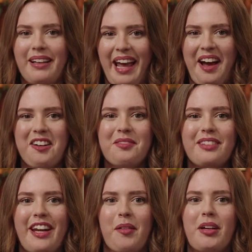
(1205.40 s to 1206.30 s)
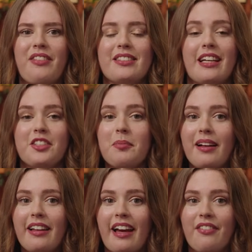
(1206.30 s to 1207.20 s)
now Brief has entered
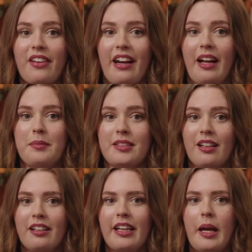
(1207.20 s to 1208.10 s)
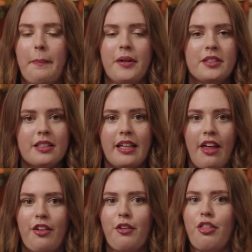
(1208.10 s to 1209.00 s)
my life, and I am suddenly a
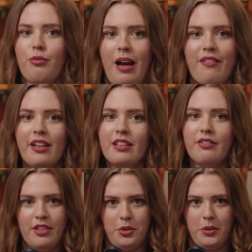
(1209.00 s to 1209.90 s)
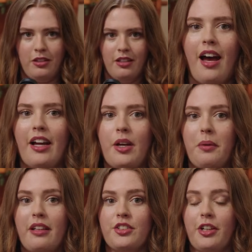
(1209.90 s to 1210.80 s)
put-together, thriving individual. I know
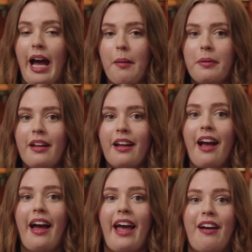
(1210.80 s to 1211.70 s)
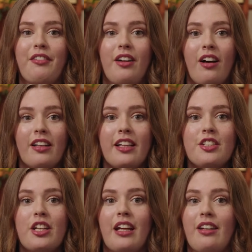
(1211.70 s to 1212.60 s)
when things are happening. I have
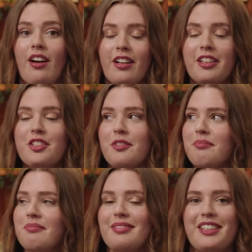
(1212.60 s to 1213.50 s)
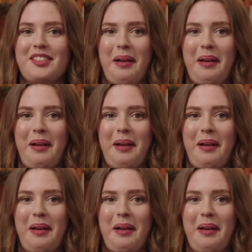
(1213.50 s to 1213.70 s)
knowledge, and knowledge is